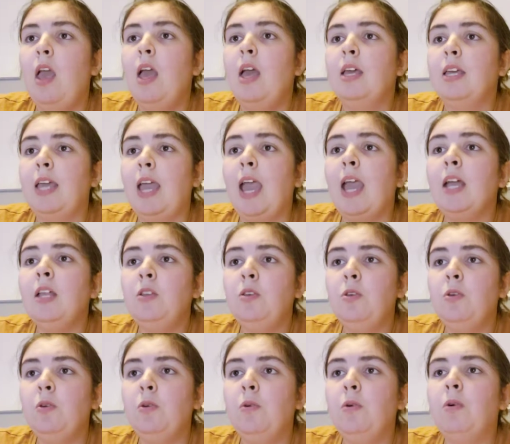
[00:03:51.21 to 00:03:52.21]
Can
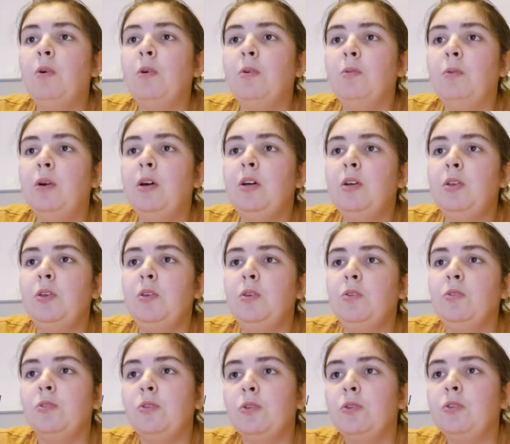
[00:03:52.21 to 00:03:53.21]
you or will
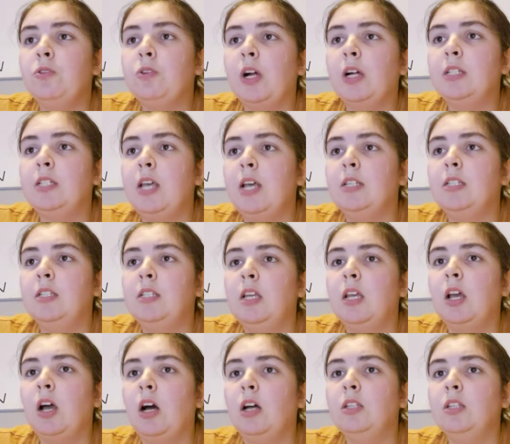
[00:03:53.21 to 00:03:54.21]
you do drug
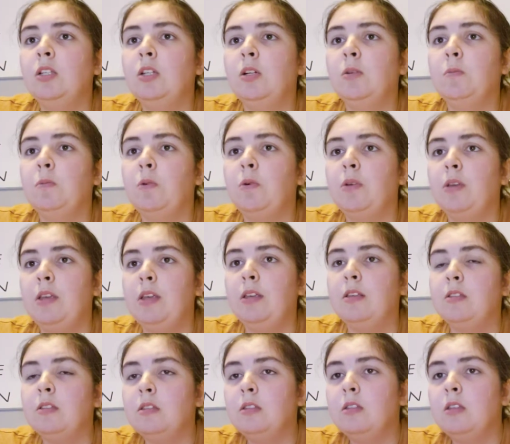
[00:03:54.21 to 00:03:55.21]
testing on your
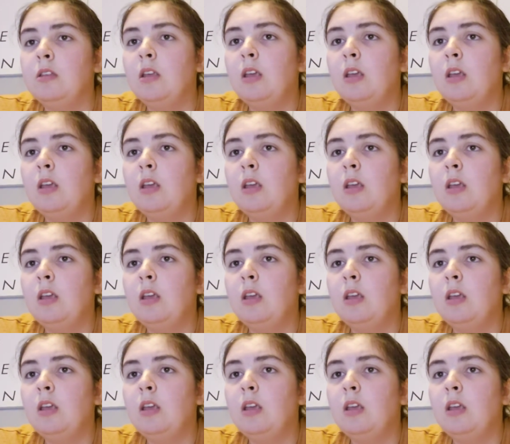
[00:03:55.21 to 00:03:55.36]
employees?